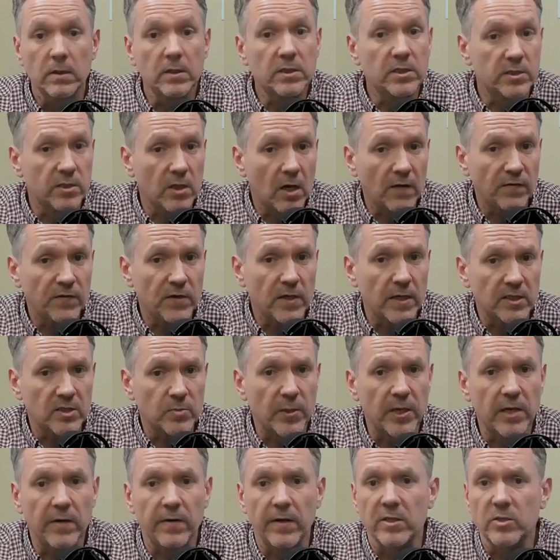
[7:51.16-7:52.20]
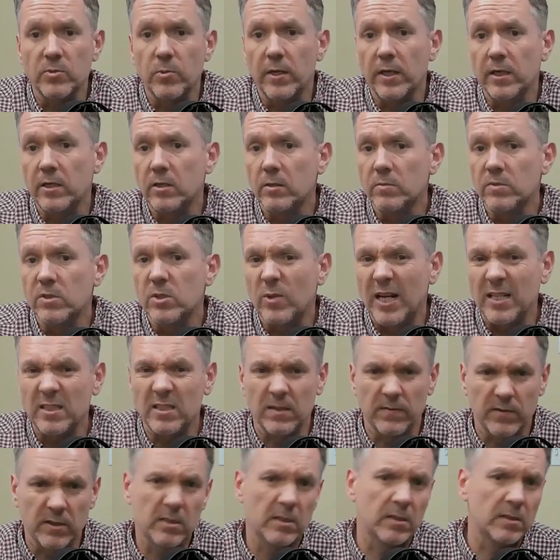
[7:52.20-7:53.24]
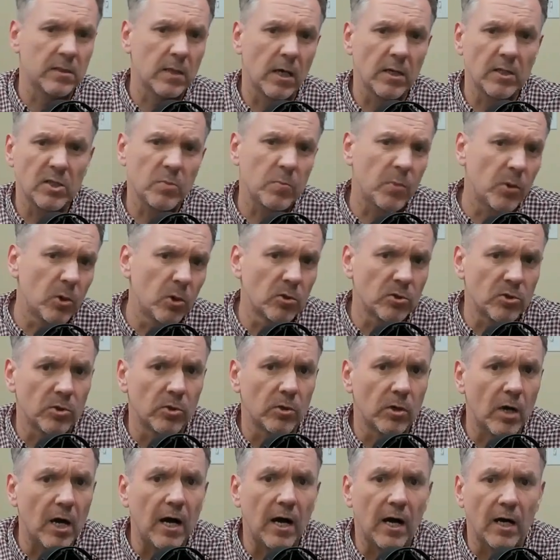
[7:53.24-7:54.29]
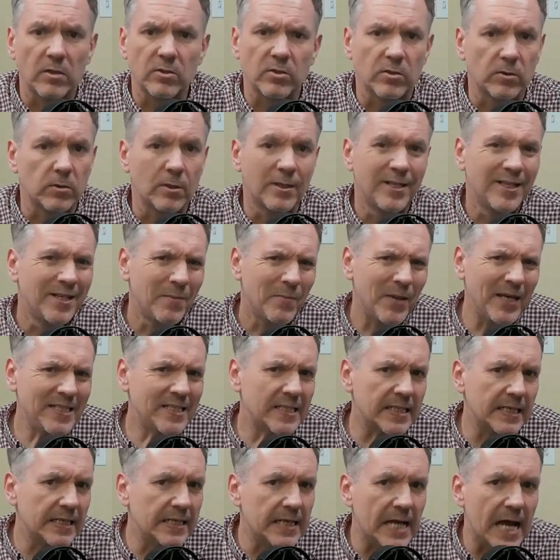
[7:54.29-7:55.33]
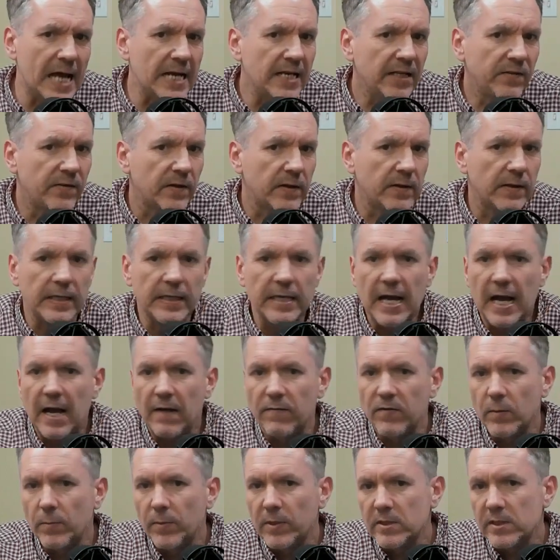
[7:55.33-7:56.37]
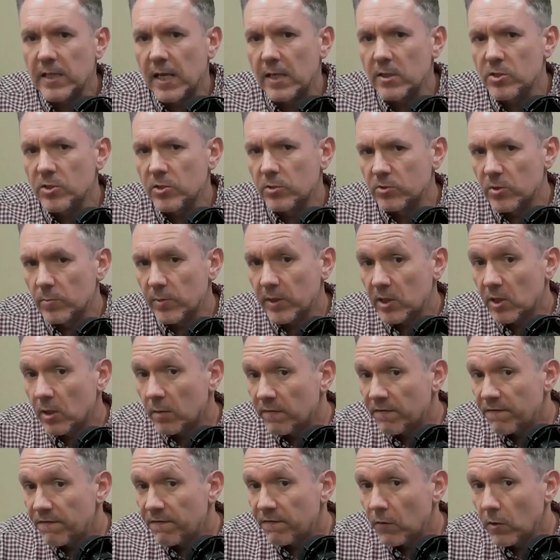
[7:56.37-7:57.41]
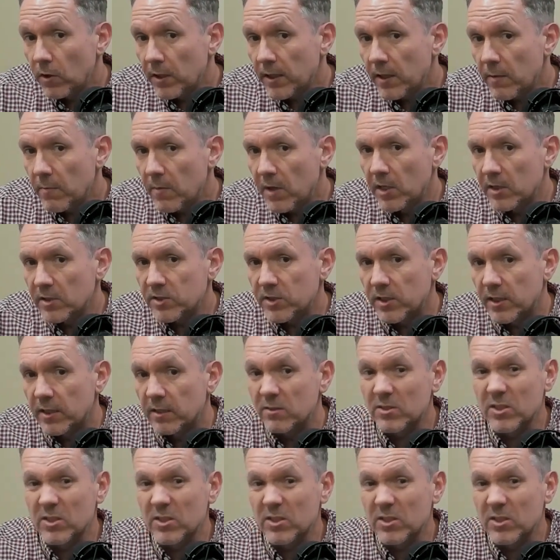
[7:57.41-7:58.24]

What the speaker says: This is often experienced when it comes to activities like sport or art, or basically anything that you have the potential to become fully immersed in.